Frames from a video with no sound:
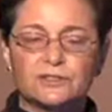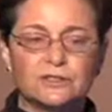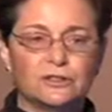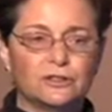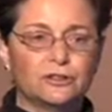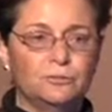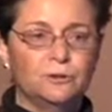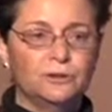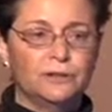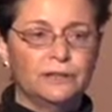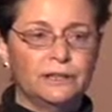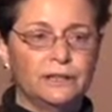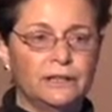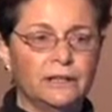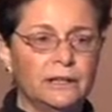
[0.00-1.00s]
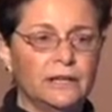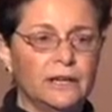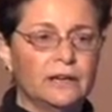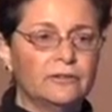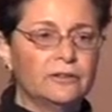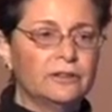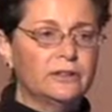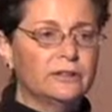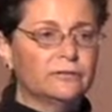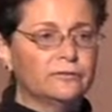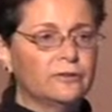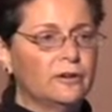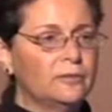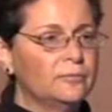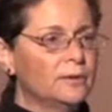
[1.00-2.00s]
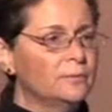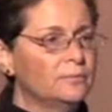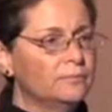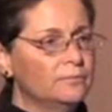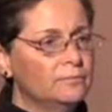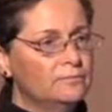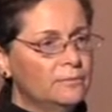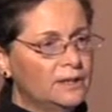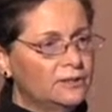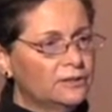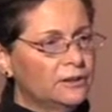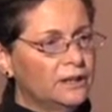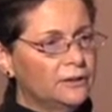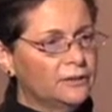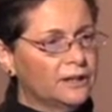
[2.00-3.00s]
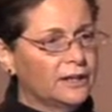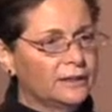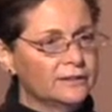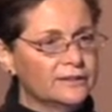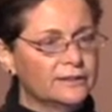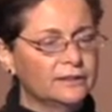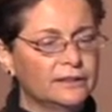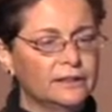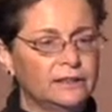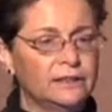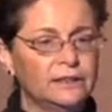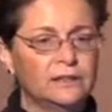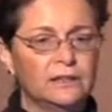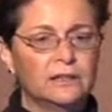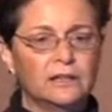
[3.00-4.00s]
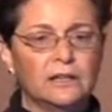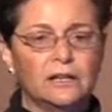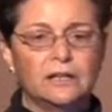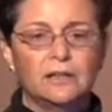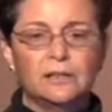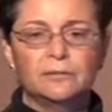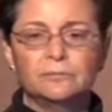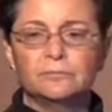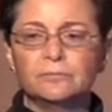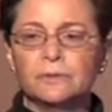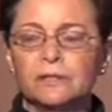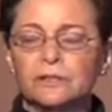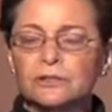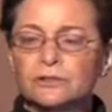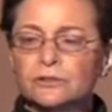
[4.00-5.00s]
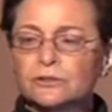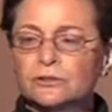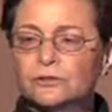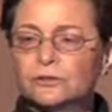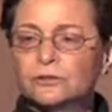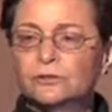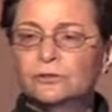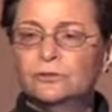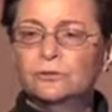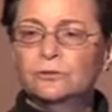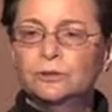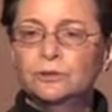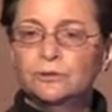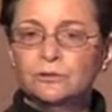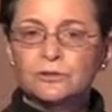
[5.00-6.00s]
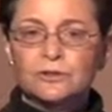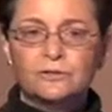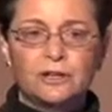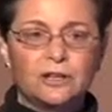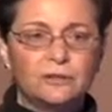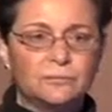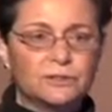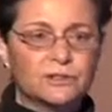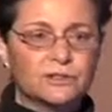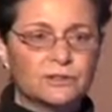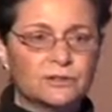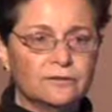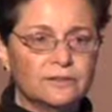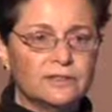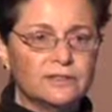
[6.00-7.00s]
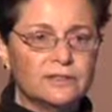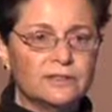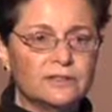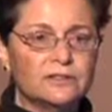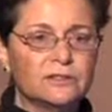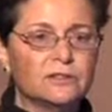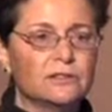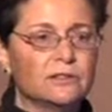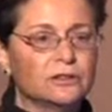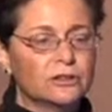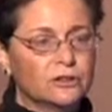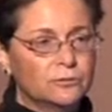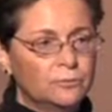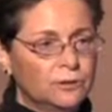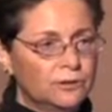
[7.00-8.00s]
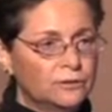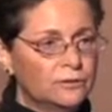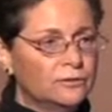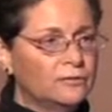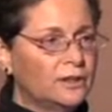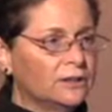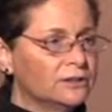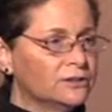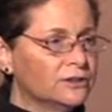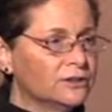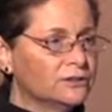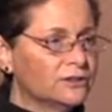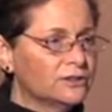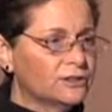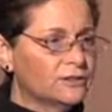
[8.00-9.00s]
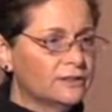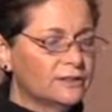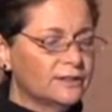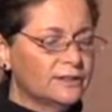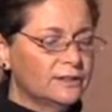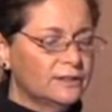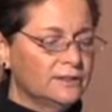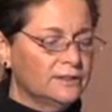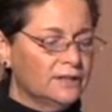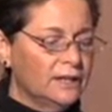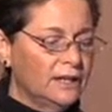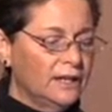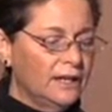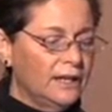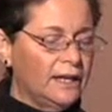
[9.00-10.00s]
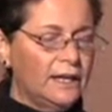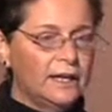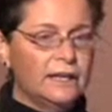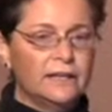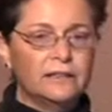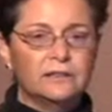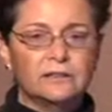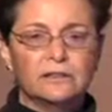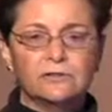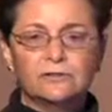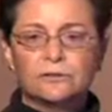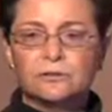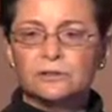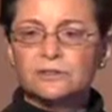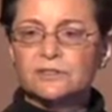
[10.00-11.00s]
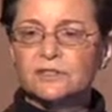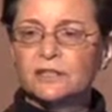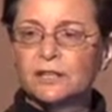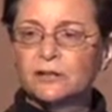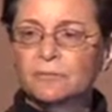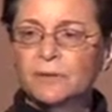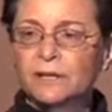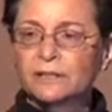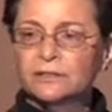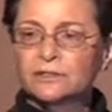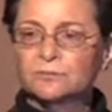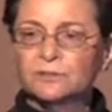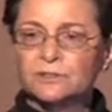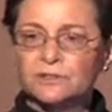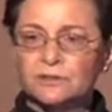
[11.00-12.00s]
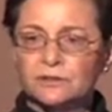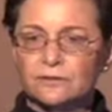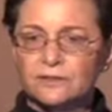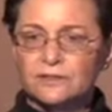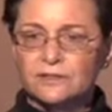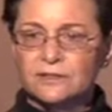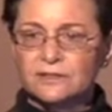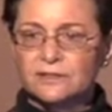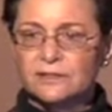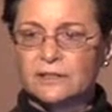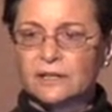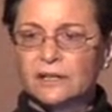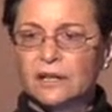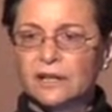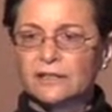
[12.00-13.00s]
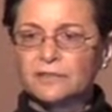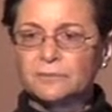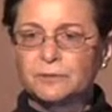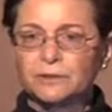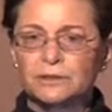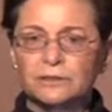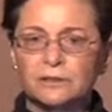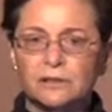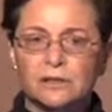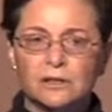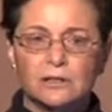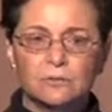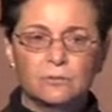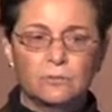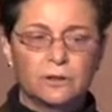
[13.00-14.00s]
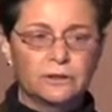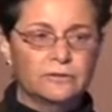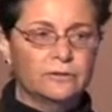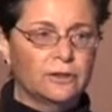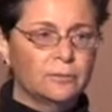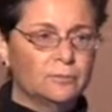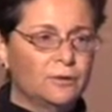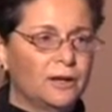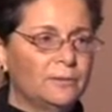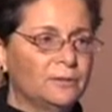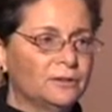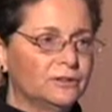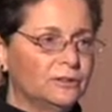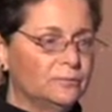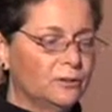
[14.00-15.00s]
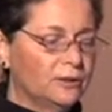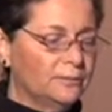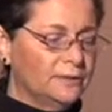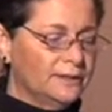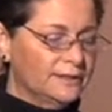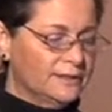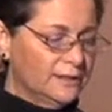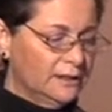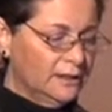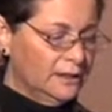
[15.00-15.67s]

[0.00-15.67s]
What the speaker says: in the community, everything from mental health counseling to youth development services, communal volunteer services, and of course care management services has been one of our primary departments